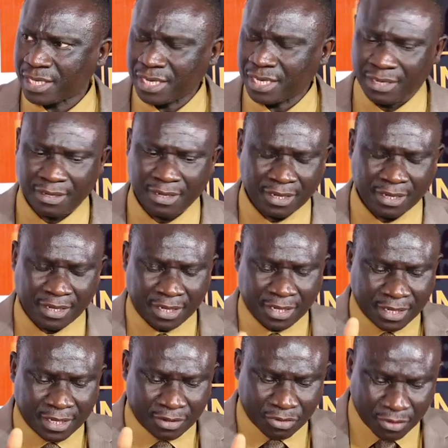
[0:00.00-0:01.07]
And
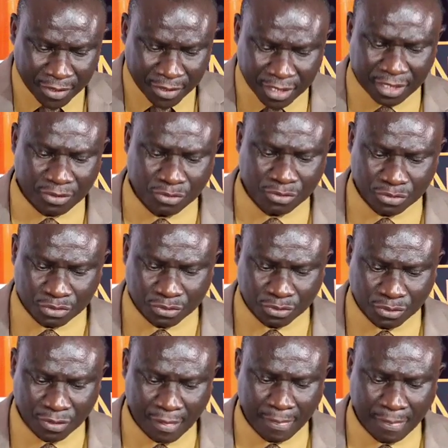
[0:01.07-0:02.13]
the committee
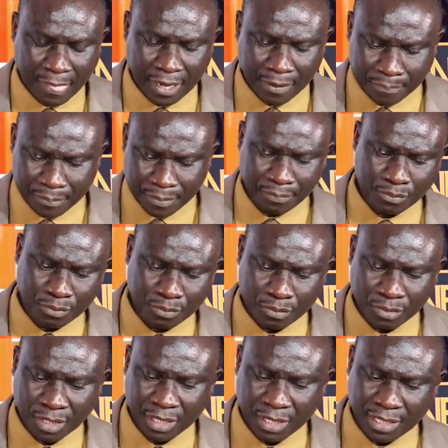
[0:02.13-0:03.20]
also are
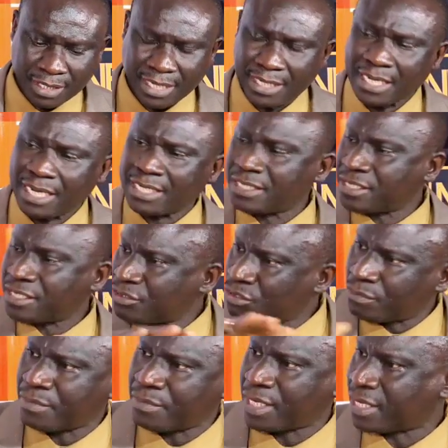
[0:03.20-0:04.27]
people that are
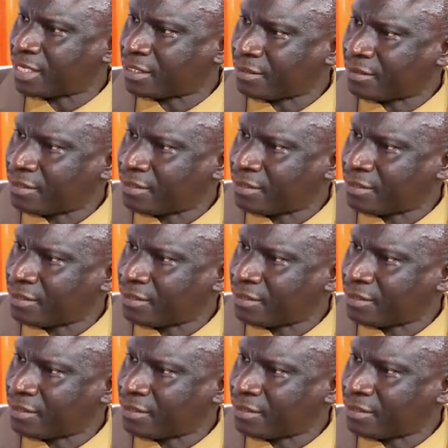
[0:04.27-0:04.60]
decision makers,